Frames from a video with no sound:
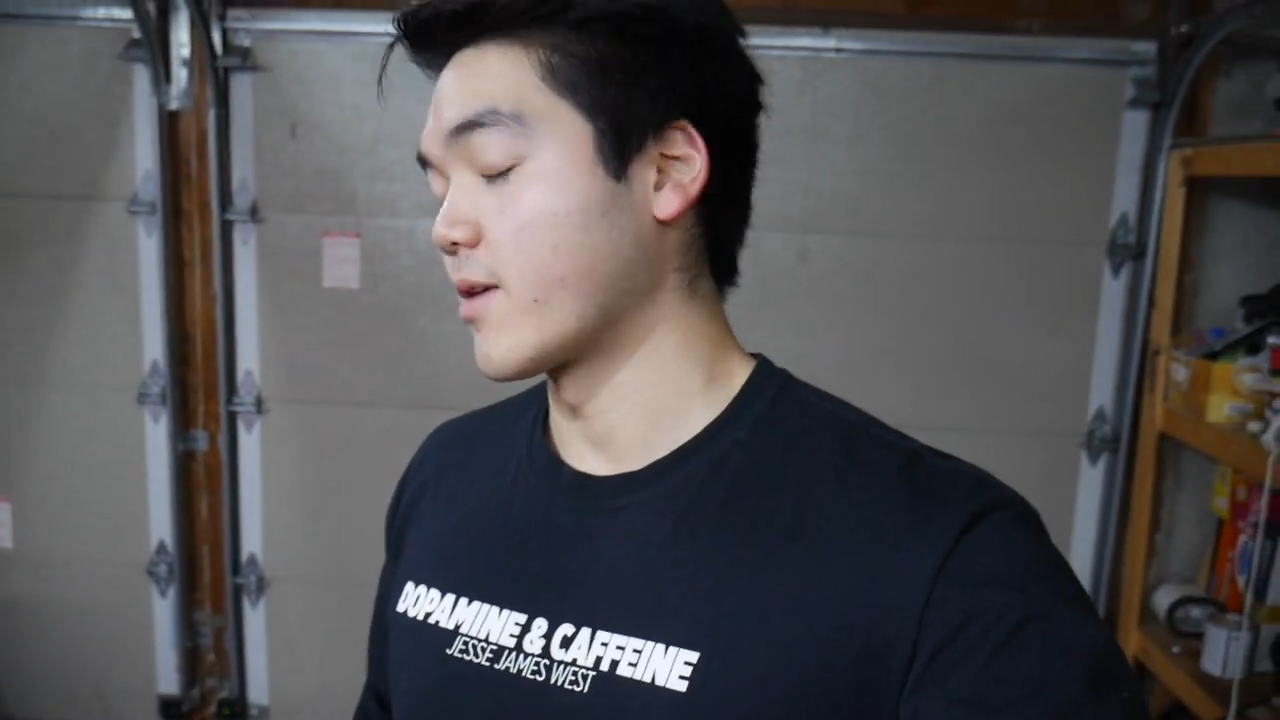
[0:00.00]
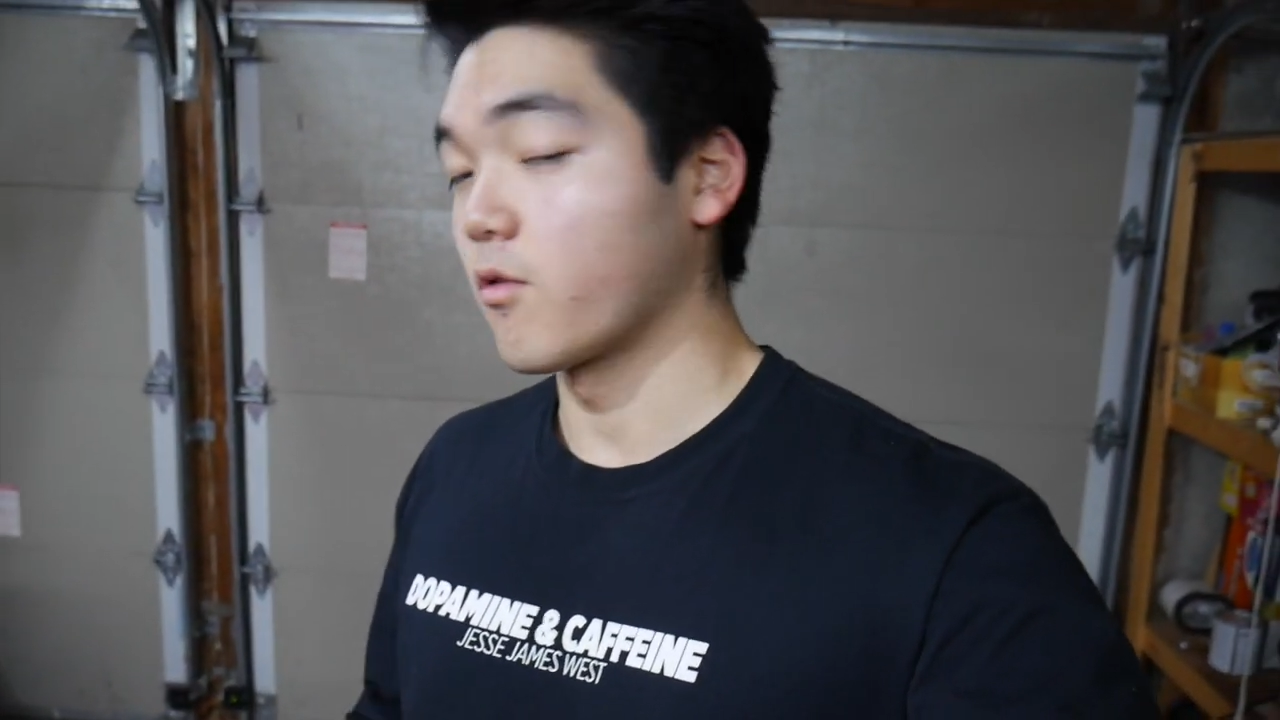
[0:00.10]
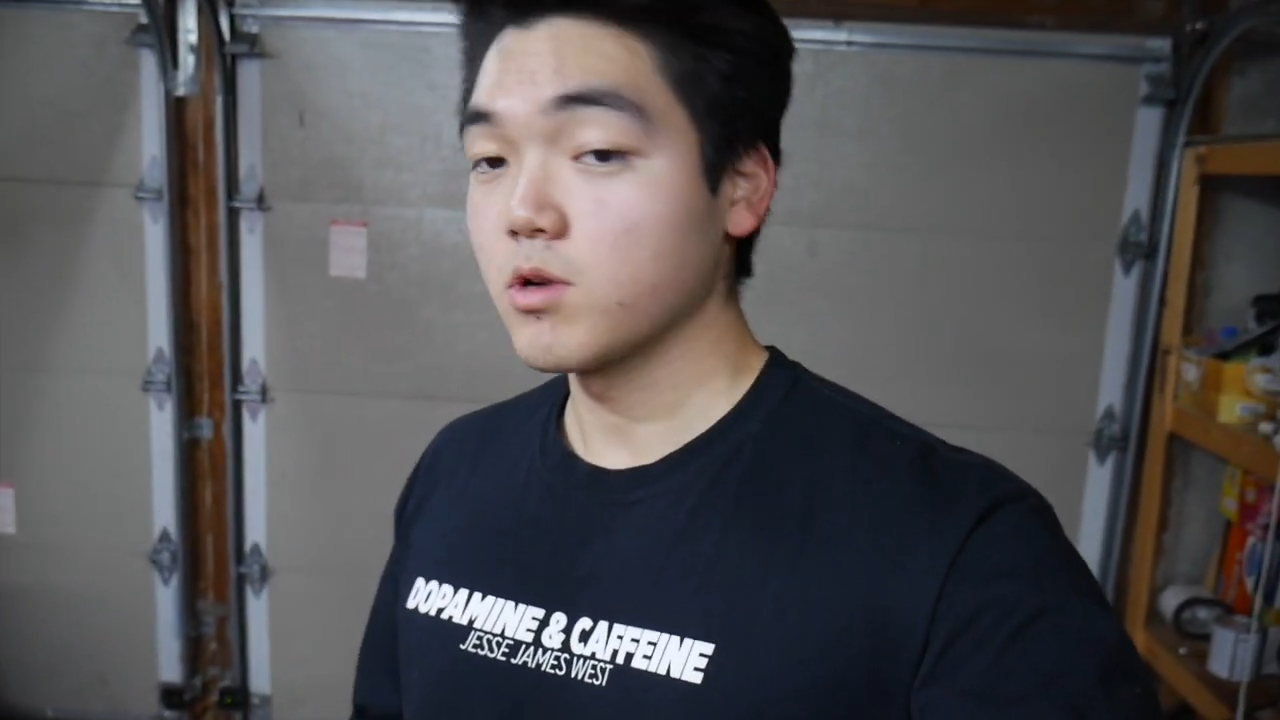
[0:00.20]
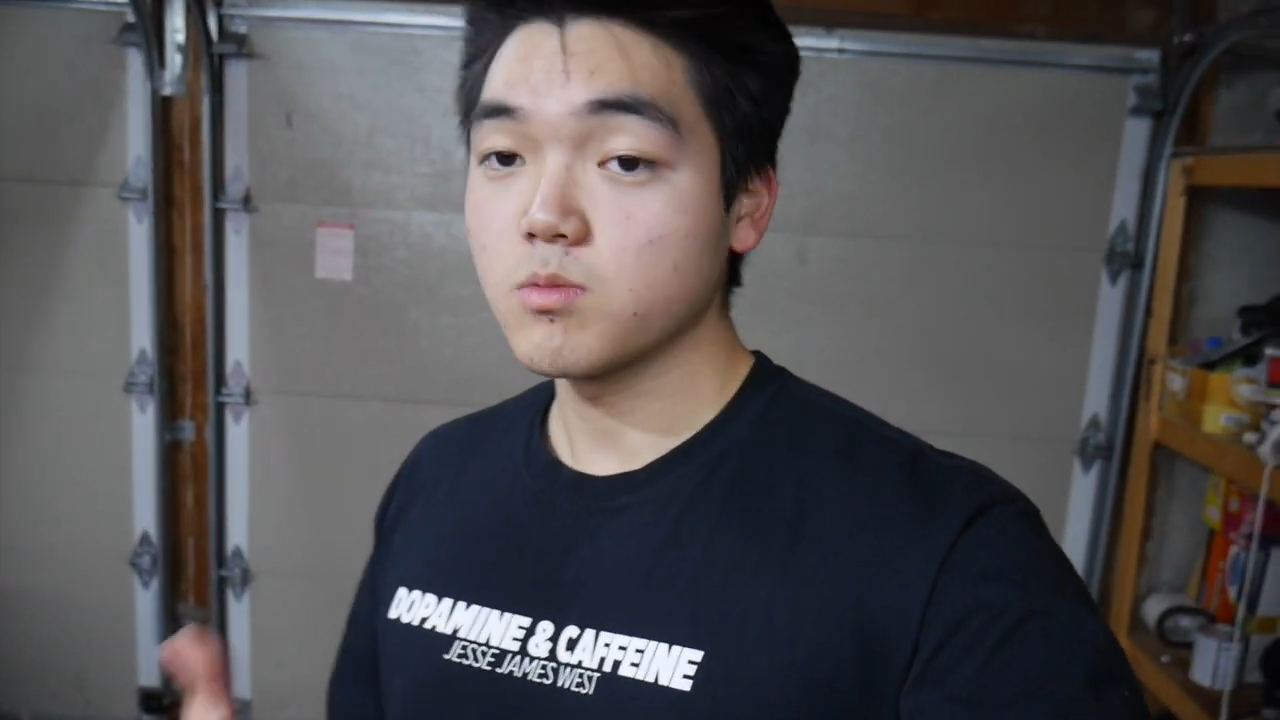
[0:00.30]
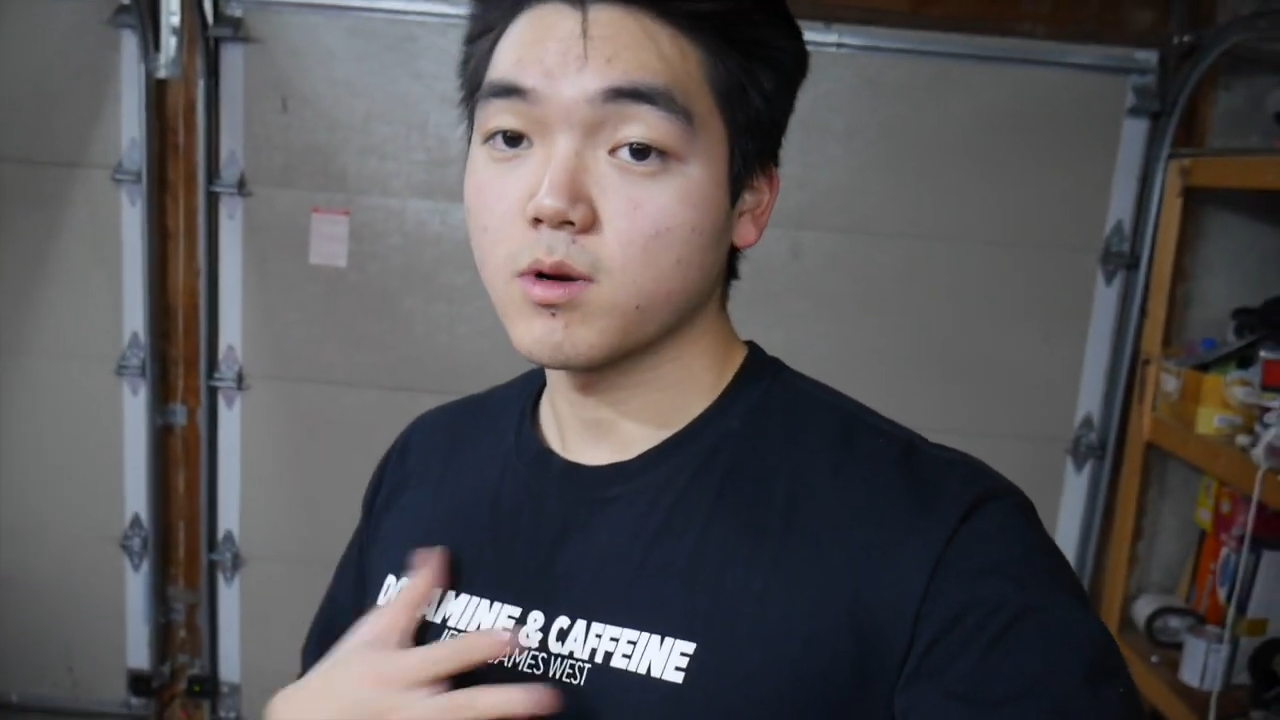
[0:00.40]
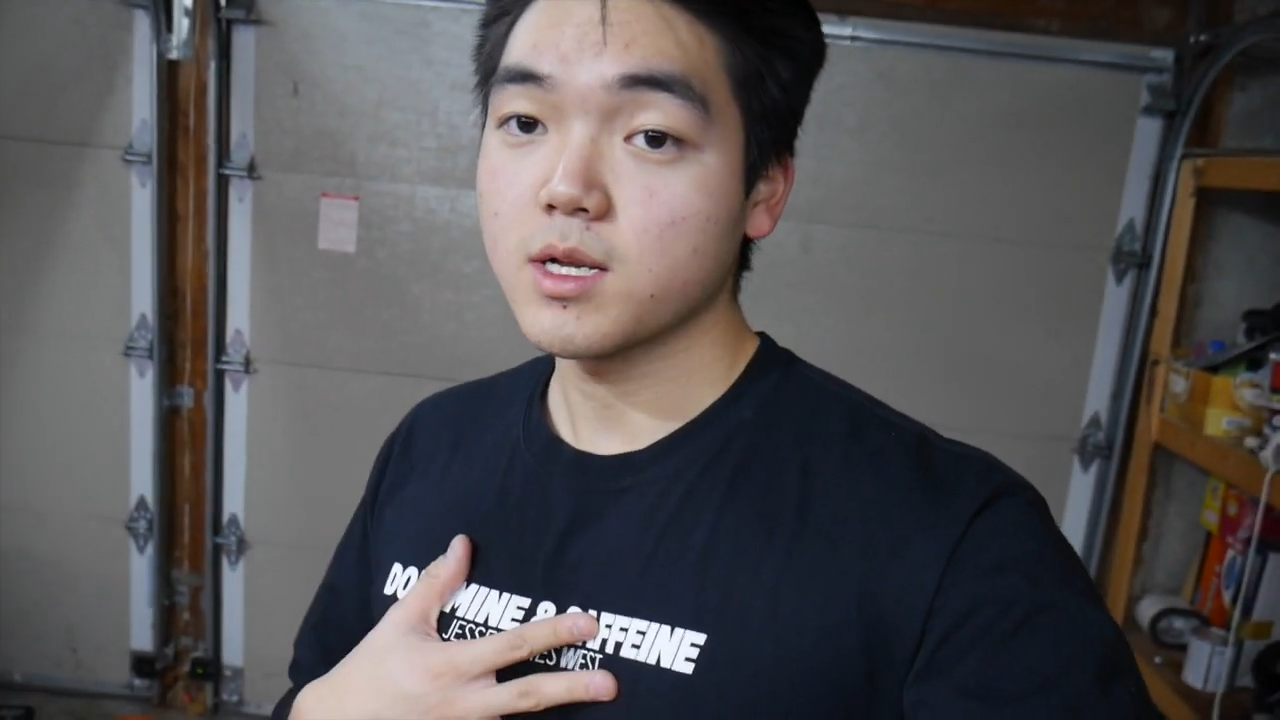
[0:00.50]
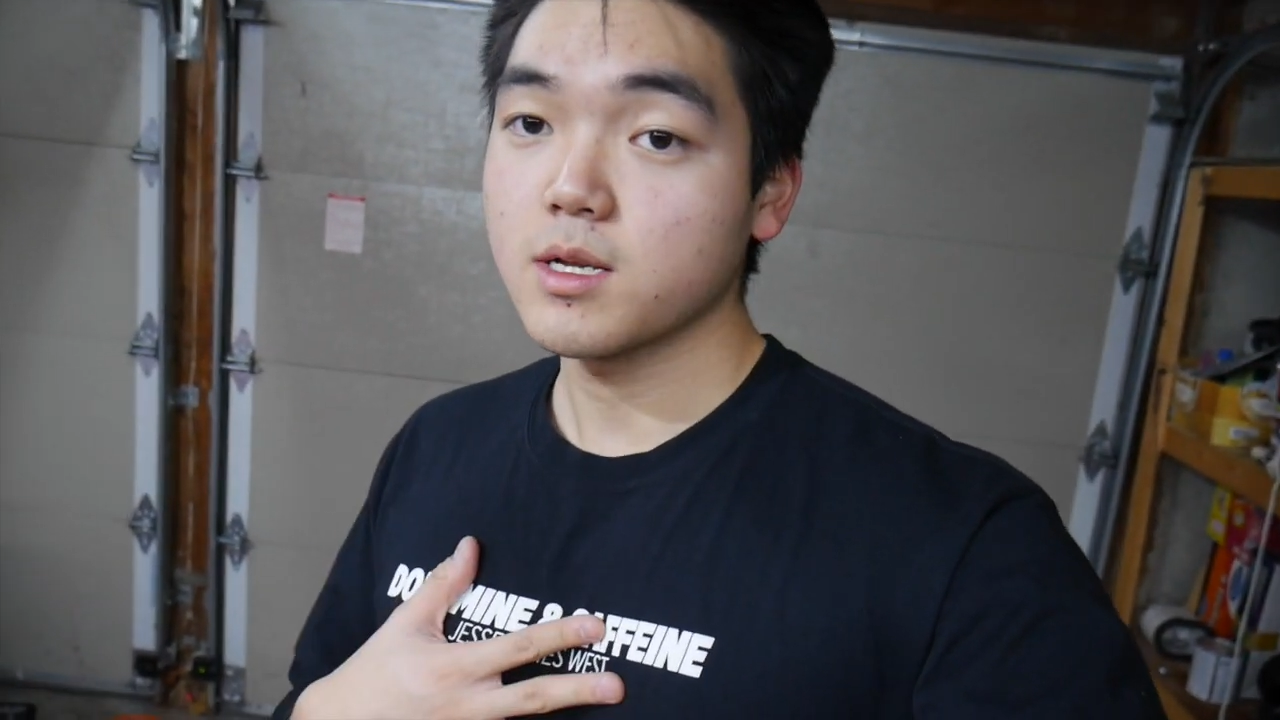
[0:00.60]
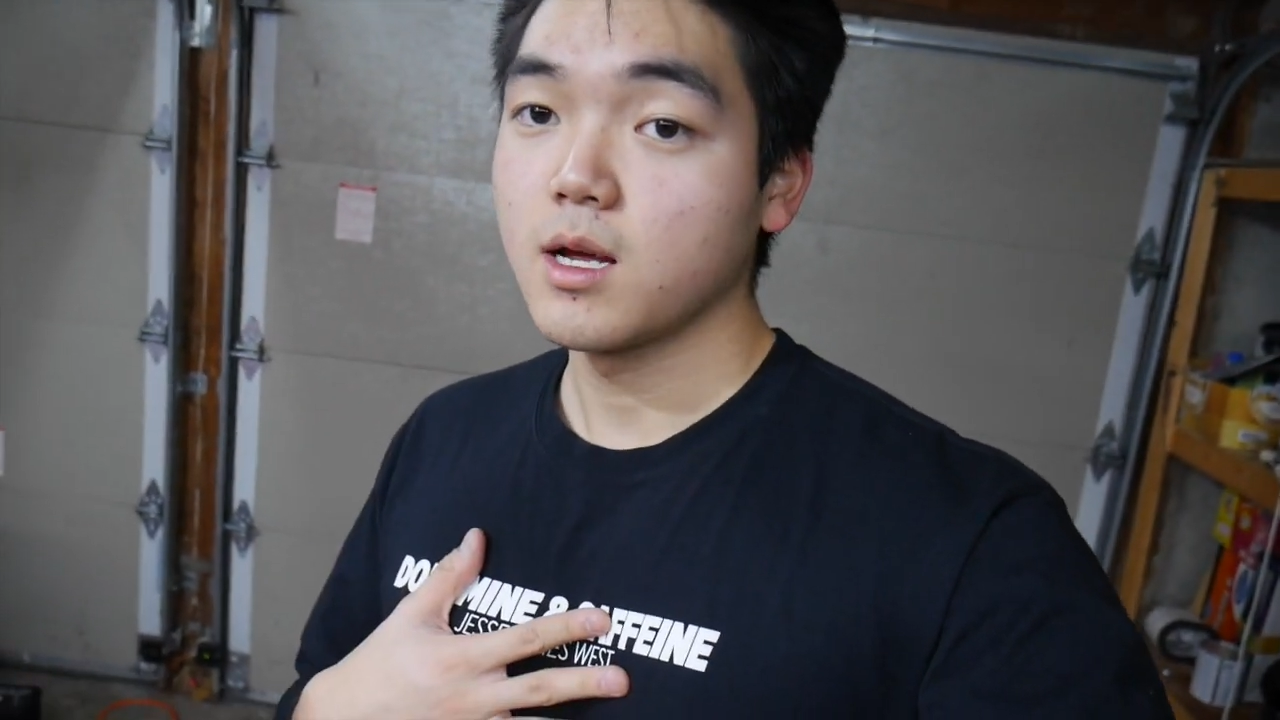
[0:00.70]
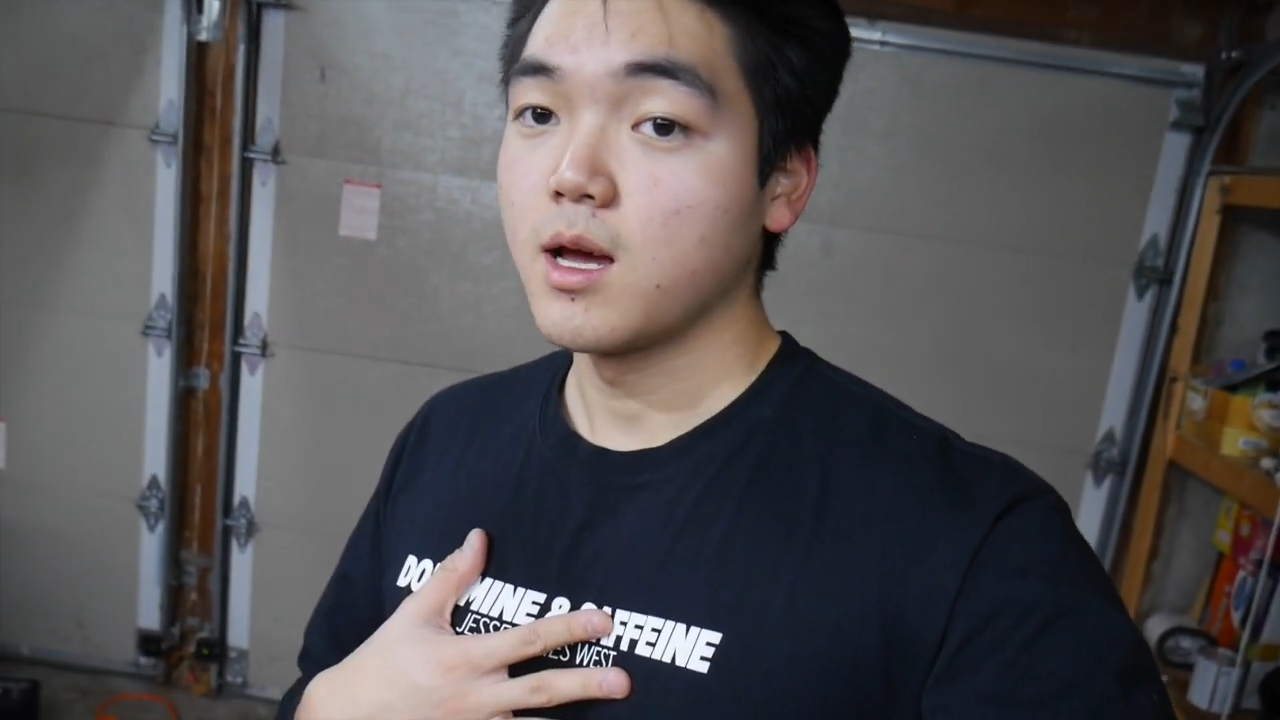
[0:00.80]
that I've always wanted.